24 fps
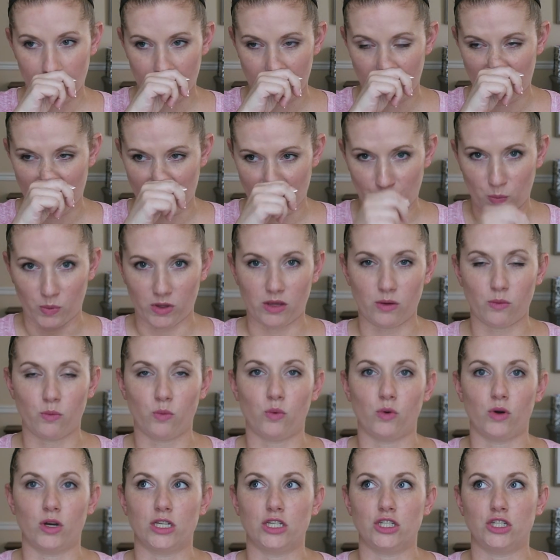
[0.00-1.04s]
then we
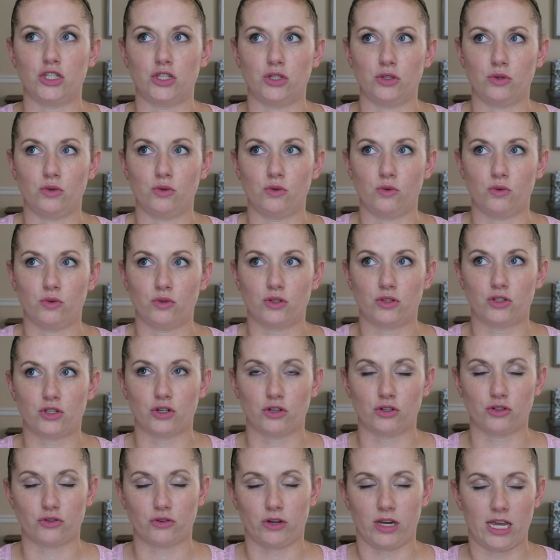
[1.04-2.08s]
would do
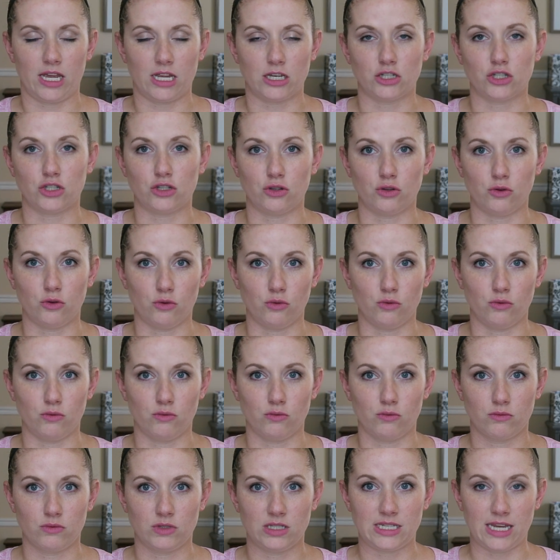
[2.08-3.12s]
surgery in 2
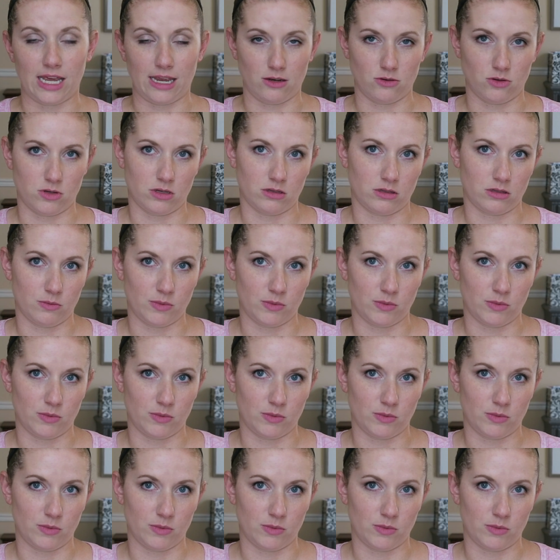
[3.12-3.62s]
stages.